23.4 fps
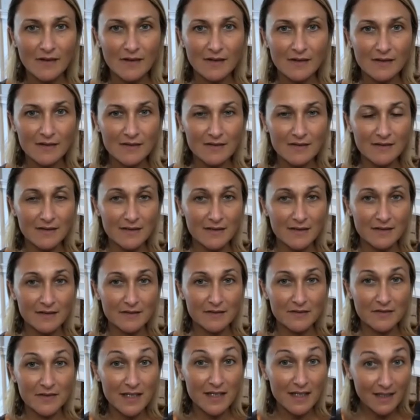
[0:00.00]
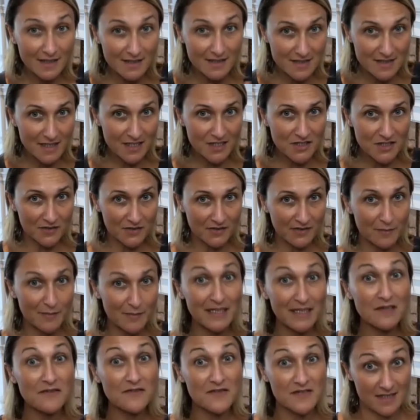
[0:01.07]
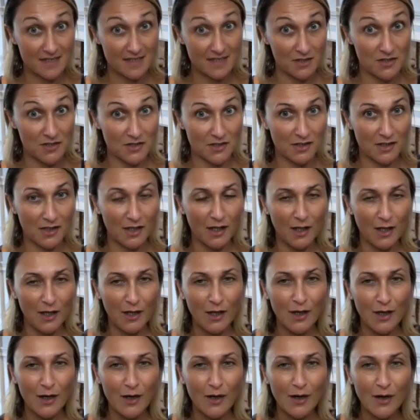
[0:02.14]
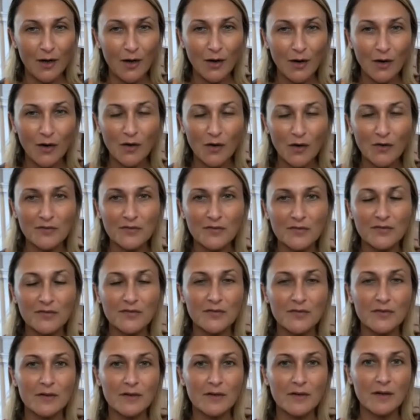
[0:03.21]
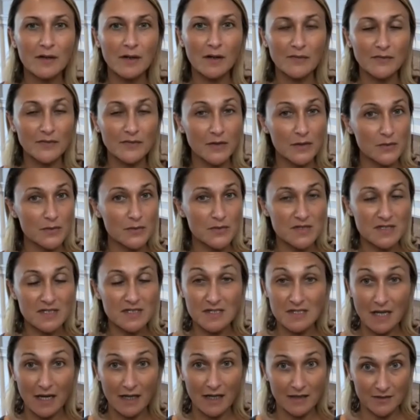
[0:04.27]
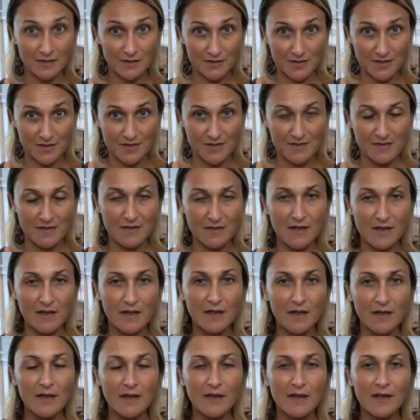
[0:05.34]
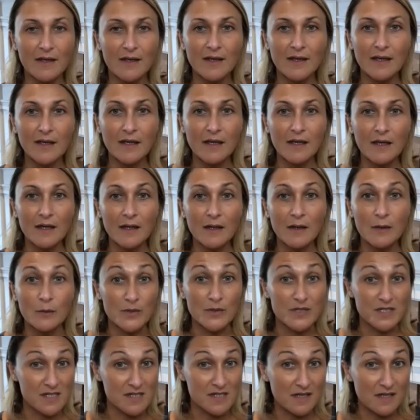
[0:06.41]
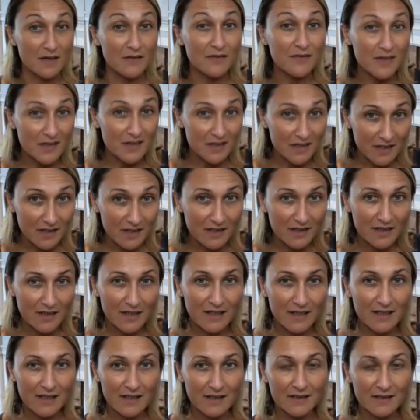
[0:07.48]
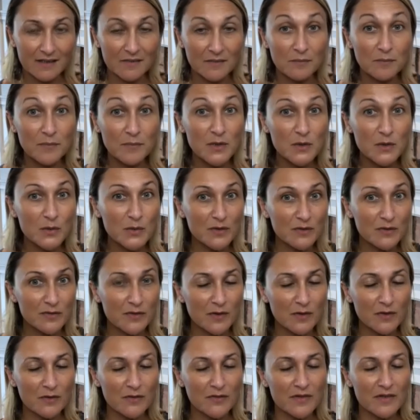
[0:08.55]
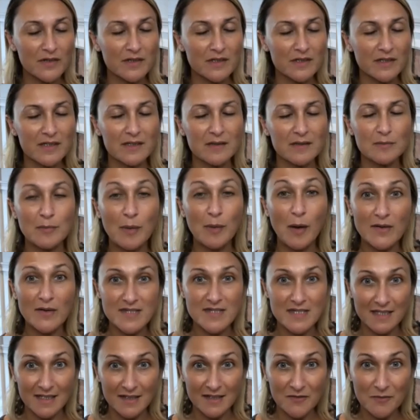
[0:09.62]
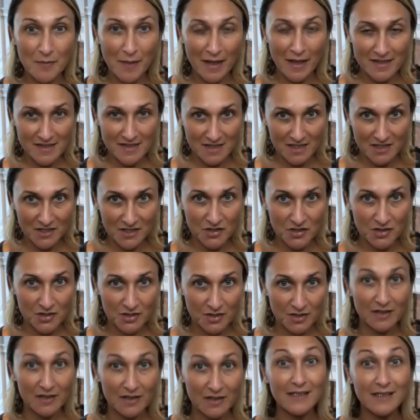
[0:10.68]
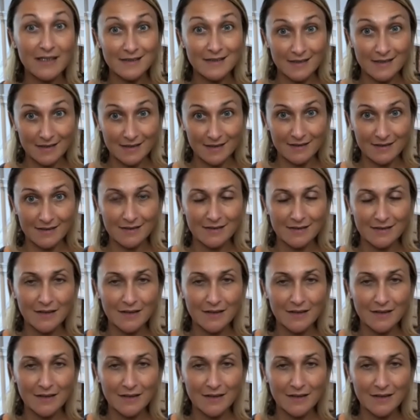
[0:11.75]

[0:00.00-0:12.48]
the realization, the manifestation of those desires, which is a very beautiful, very positive message indeed.